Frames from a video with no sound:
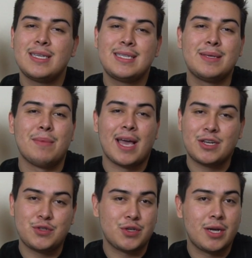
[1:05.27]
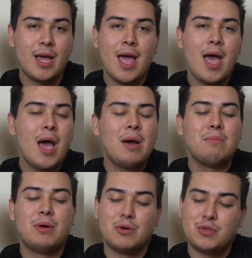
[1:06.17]
like some extra
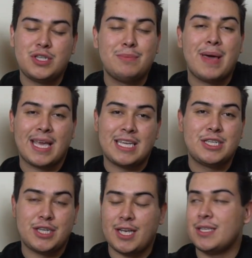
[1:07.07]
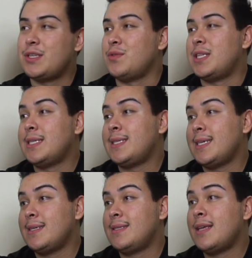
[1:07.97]
bougie Becky shit. So this
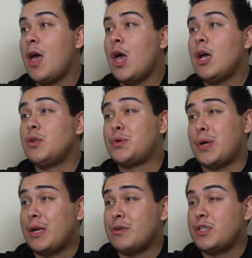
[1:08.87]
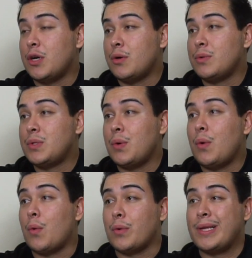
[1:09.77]
is Trader Joe's
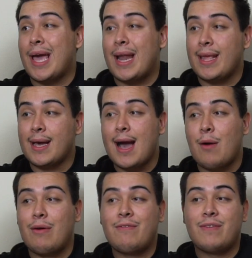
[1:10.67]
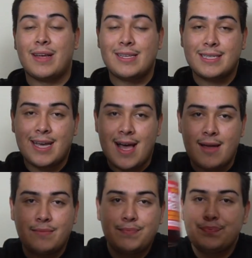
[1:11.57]
organic agua fresca.